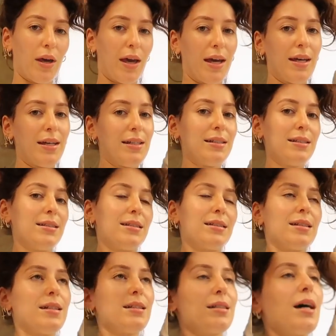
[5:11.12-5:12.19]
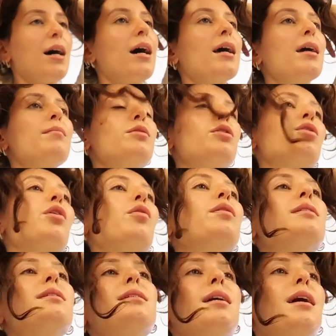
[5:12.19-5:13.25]
Okay, it is time to go
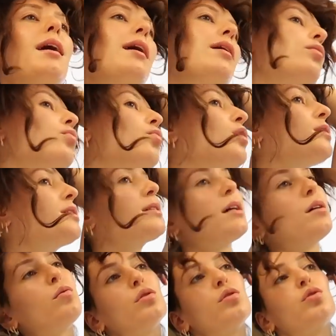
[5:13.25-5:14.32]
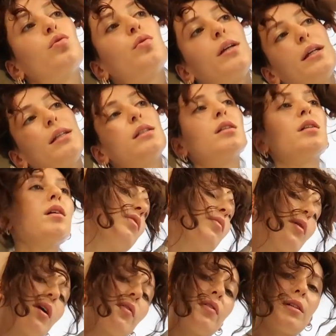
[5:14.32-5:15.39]
and decide what I want to eat for
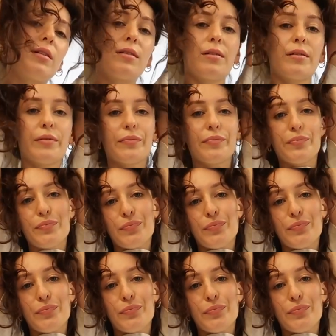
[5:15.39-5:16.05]
breakfast.